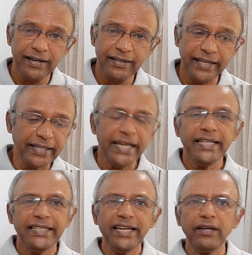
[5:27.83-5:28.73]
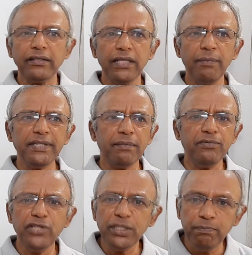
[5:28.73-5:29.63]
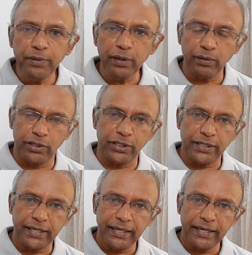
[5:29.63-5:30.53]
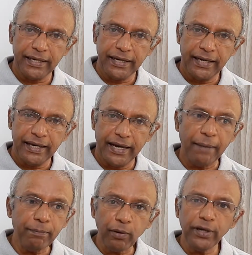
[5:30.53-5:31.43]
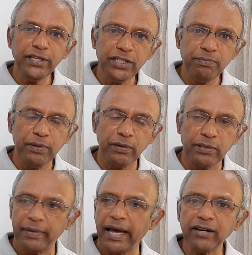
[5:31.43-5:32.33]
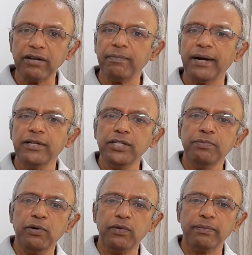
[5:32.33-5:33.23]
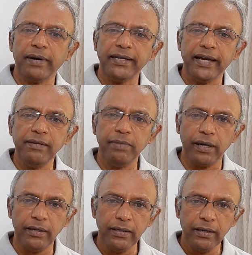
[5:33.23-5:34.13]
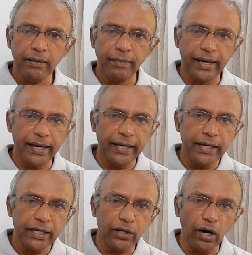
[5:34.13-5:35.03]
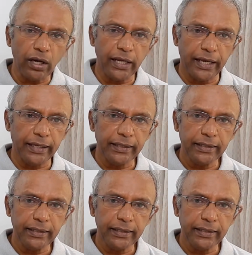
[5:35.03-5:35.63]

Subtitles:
Then there'll be some disputes, employee disputes. I got my dispute with my neighbor, my colleague.